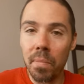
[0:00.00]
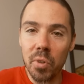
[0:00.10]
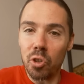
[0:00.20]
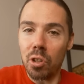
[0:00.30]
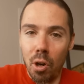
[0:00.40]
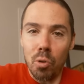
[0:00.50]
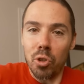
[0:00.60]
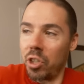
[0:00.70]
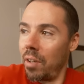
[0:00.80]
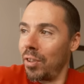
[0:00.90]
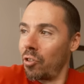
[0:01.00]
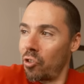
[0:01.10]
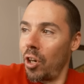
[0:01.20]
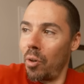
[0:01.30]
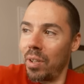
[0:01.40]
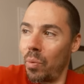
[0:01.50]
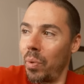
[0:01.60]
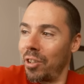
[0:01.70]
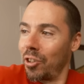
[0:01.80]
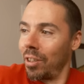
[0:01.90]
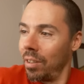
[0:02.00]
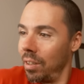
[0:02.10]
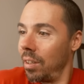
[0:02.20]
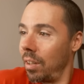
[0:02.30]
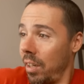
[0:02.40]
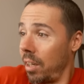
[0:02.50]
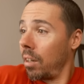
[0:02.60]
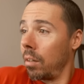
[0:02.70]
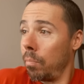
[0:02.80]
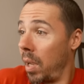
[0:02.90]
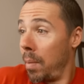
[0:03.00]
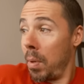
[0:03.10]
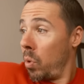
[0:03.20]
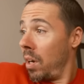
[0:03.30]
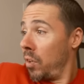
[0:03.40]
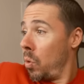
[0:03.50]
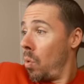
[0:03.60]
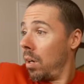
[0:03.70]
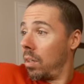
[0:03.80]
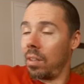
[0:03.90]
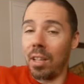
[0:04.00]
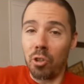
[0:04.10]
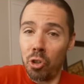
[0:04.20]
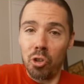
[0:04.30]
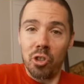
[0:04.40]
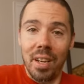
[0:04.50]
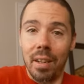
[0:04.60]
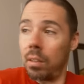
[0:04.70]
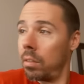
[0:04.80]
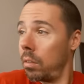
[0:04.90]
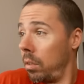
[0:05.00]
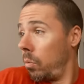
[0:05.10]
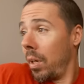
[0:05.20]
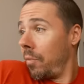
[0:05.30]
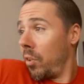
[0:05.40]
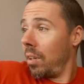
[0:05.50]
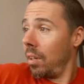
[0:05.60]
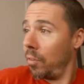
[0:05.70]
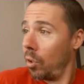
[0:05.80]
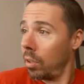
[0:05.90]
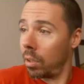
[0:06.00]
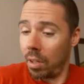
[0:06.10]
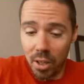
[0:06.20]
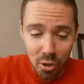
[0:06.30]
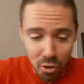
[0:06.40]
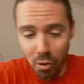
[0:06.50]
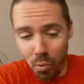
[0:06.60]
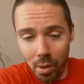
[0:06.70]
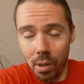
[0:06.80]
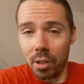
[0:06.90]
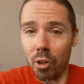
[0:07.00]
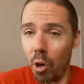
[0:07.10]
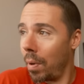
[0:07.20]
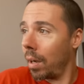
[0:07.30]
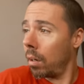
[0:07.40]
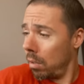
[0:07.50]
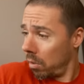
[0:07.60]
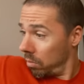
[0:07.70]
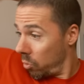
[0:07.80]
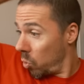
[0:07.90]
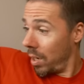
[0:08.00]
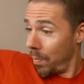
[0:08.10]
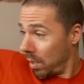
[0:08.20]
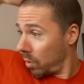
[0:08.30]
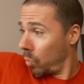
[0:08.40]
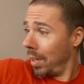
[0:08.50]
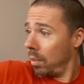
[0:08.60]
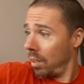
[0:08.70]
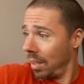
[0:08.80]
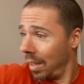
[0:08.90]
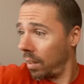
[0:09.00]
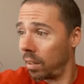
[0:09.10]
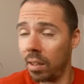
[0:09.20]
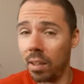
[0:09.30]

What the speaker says: Just go shovel snow in the winter. Here, pay me whatever you want. That's all you say. Oh, whatever you can afford. And then you do the work, you go back, oh, $20. Wow, look at that.